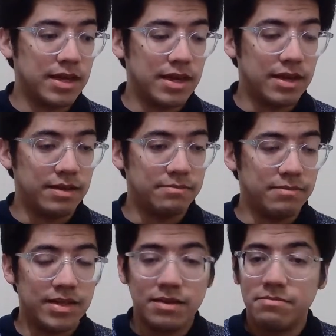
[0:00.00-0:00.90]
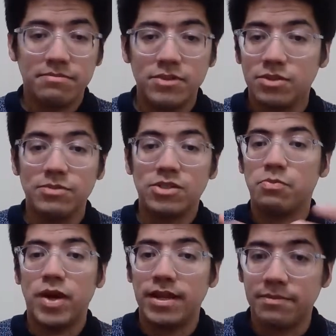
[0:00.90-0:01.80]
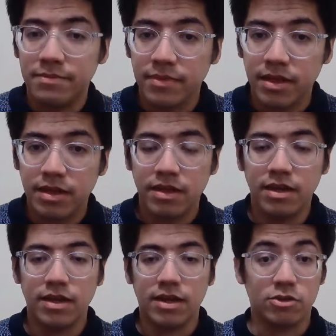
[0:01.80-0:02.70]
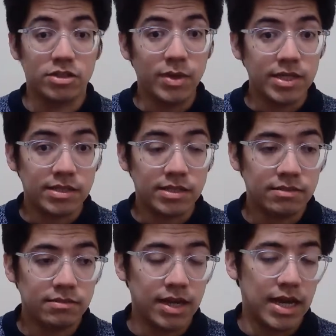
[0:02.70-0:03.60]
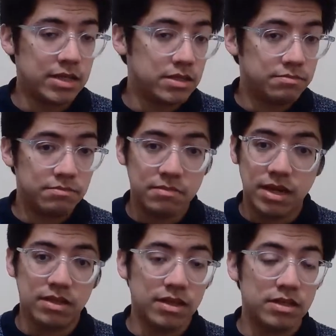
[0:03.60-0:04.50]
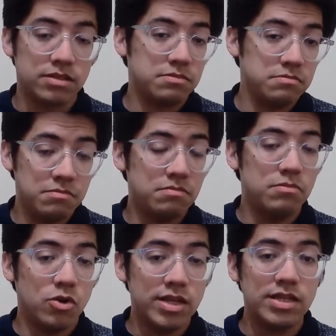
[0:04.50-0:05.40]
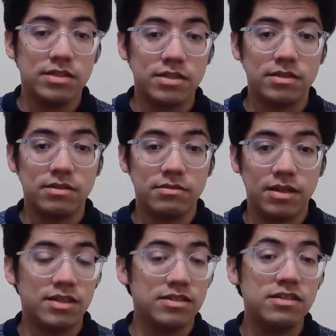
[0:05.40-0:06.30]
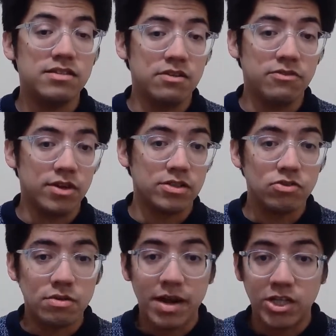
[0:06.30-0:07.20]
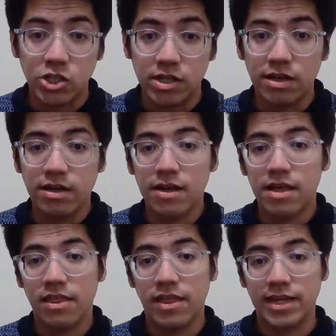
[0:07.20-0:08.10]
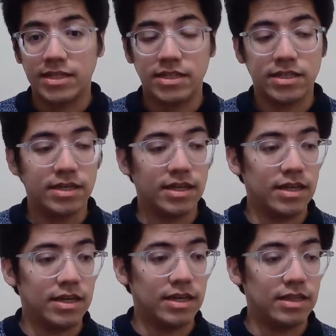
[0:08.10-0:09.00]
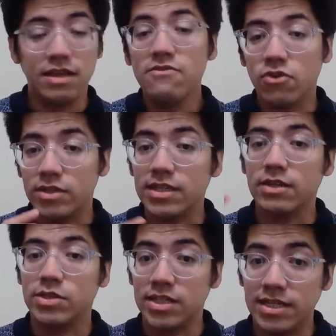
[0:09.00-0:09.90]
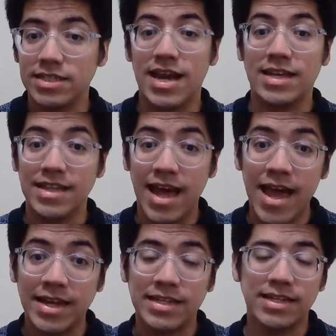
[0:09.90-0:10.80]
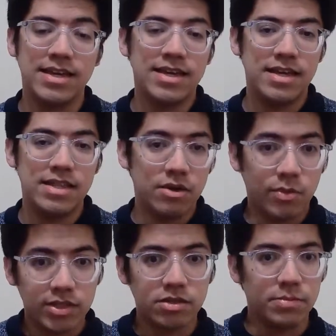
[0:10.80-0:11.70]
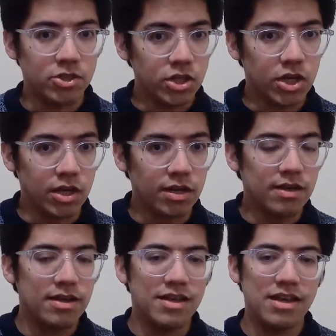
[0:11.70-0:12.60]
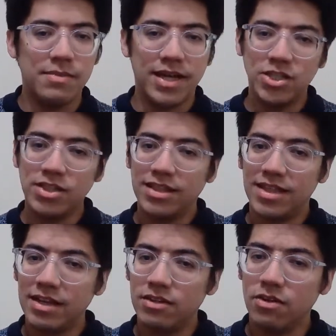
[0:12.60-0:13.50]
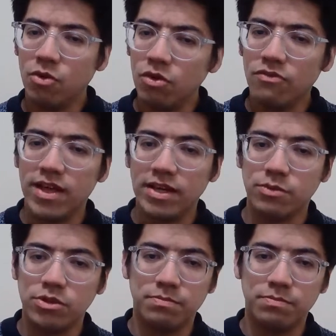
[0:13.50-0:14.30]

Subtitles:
make them, spread across the West. And I think it's easier for us to imagine that the influence that Christianity has had in the West in particular, imagine that all of that was